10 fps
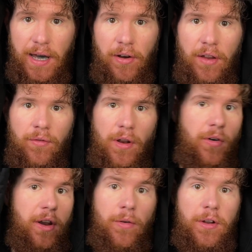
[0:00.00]
I don't even
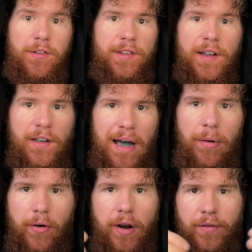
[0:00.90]
know. I'm not seeing the
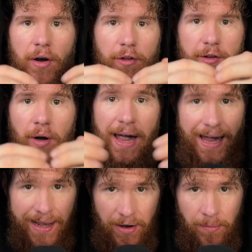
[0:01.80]
camera right now. So
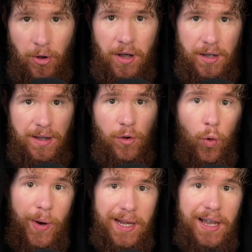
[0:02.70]
now I'm gonna
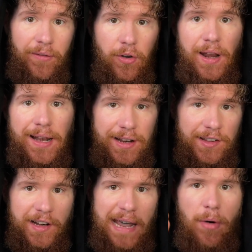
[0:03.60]
quickly give you a little
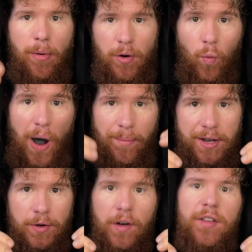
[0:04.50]
disclaimer about why my
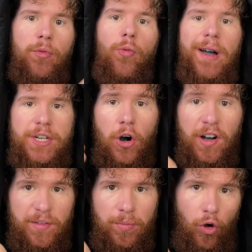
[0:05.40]
tongue is blue. My tongue
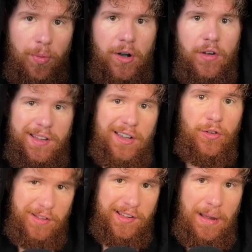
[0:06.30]
is blue because I
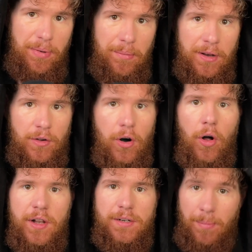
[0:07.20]
use a supplement
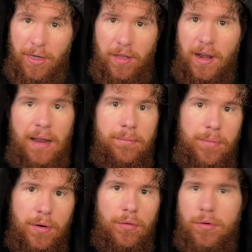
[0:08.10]
called Methylene
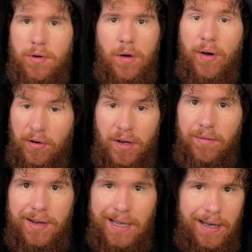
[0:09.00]
Blue. No, I don't
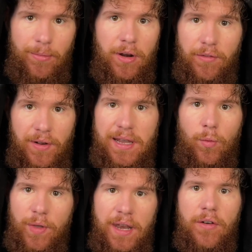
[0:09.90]
have a link. I'm not affiliated
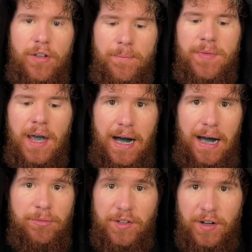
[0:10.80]
with any of them.
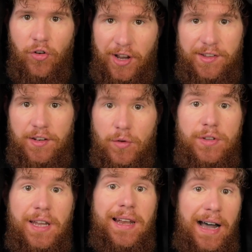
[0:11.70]
I'm just a crazy
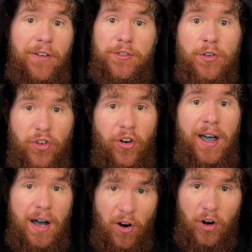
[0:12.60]
dude that loves to
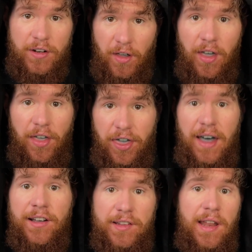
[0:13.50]
try out
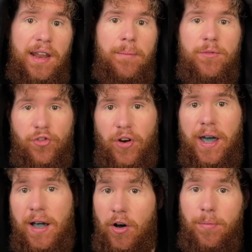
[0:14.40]
things and I'm
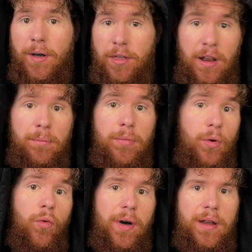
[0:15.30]
trying out Methylene
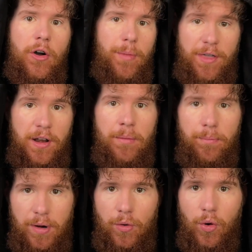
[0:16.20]
Blue right now.
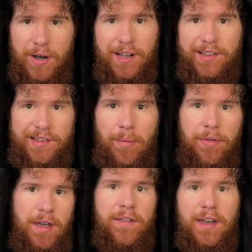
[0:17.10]
Methylene Blue is
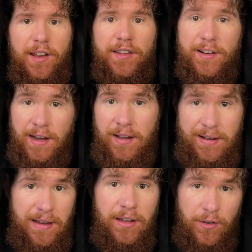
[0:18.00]
something that is
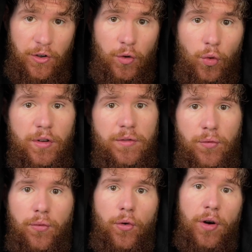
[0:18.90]
clinically used
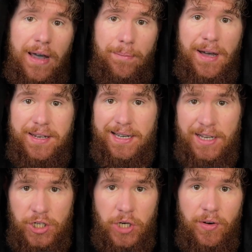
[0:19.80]
for hepatic
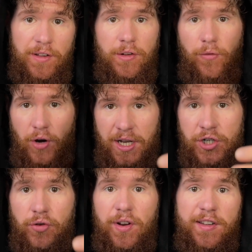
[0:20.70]
injuries, so for
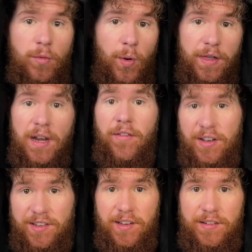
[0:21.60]
injuries with the
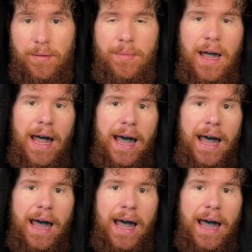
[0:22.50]
liver system.